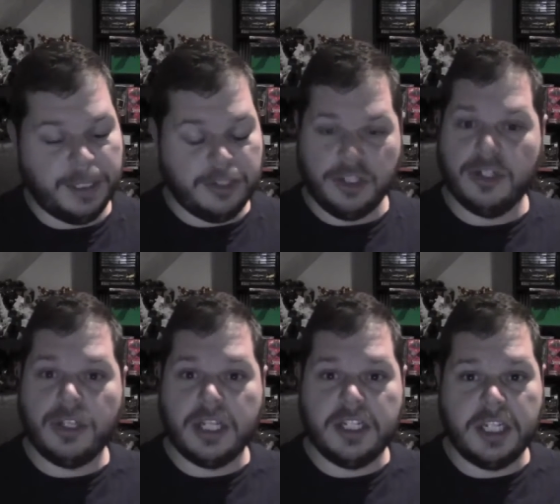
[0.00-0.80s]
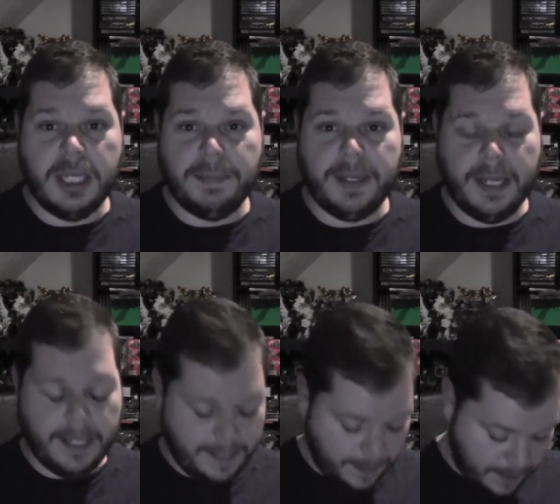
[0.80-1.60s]
But it's a good thing to keep
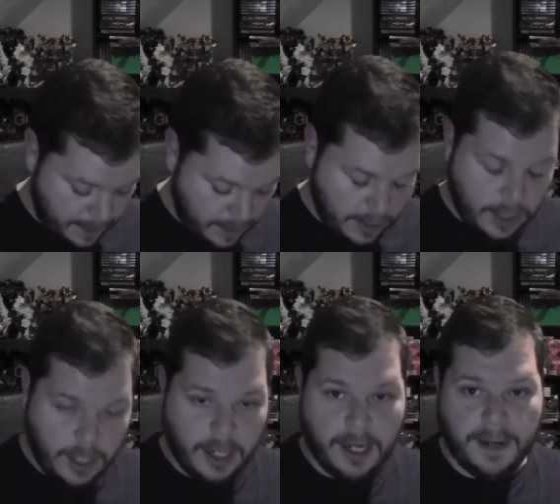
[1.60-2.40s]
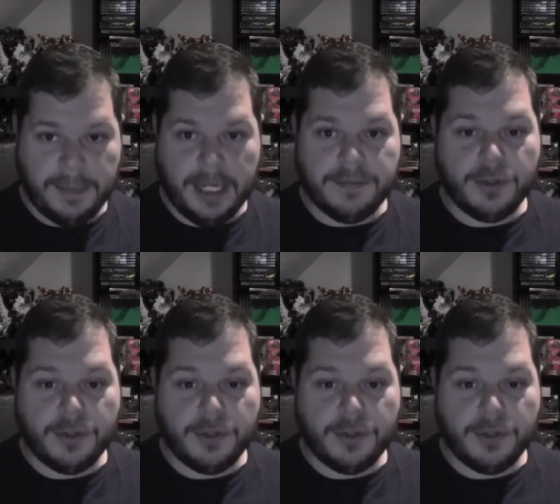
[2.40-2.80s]
handy. And